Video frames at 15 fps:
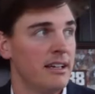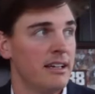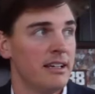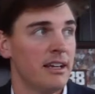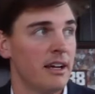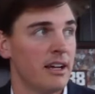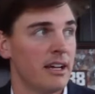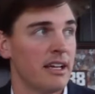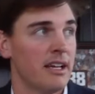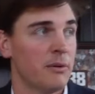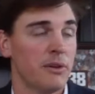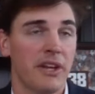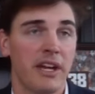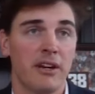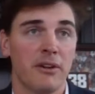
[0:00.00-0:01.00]
you know, again,
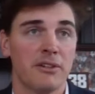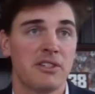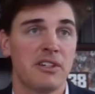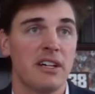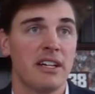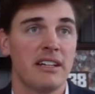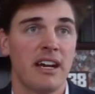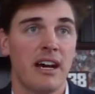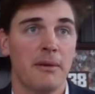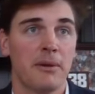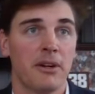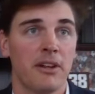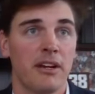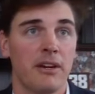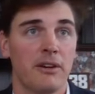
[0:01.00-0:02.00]
when they don't see it coming or
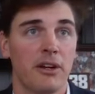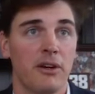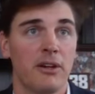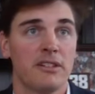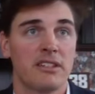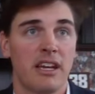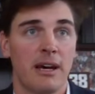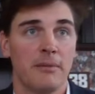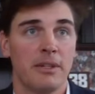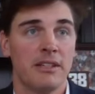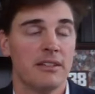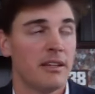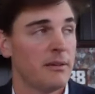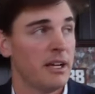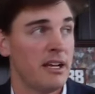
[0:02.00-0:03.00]
they don't know it's
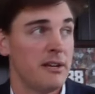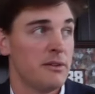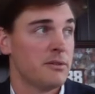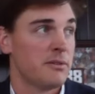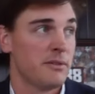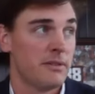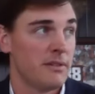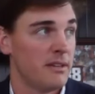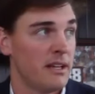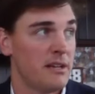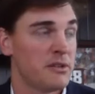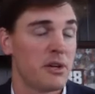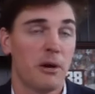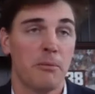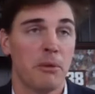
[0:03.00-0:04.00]
coming, I mean, he's
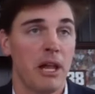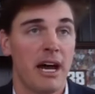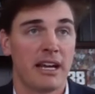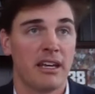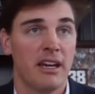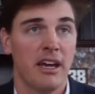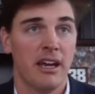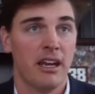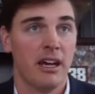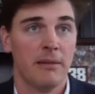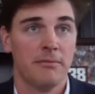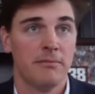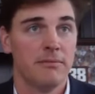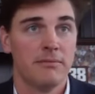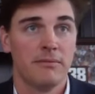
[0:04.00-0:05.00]
going to block your head up,
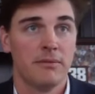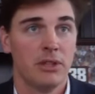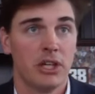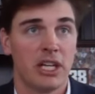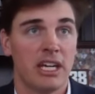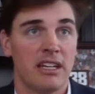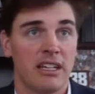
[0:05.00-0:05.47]
look you in